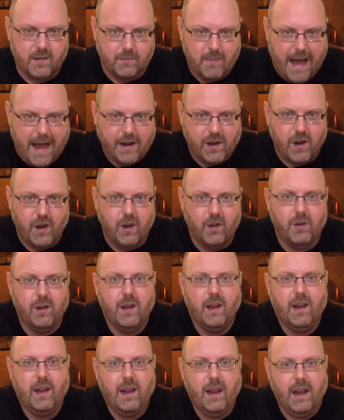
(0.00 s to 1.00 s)

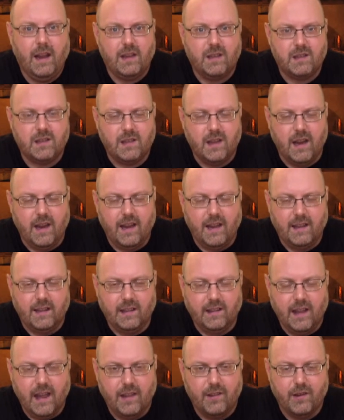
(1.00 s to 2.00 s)
tobacco and
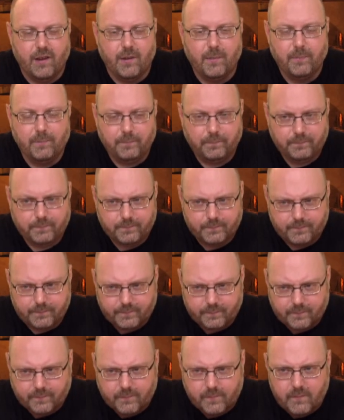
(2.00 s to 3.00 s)
and leather.
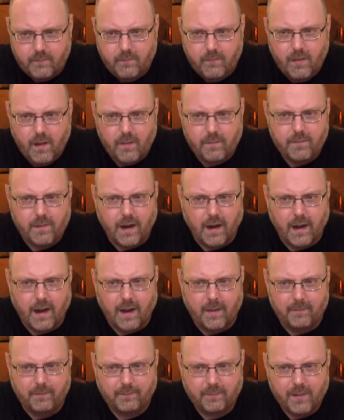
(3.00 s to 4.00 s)

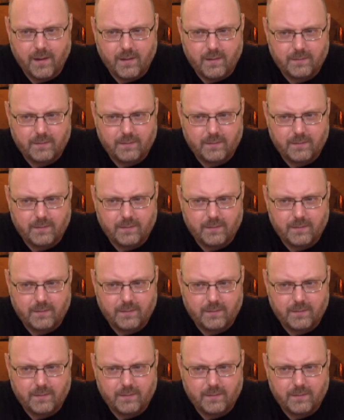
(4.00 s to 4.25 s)
Um,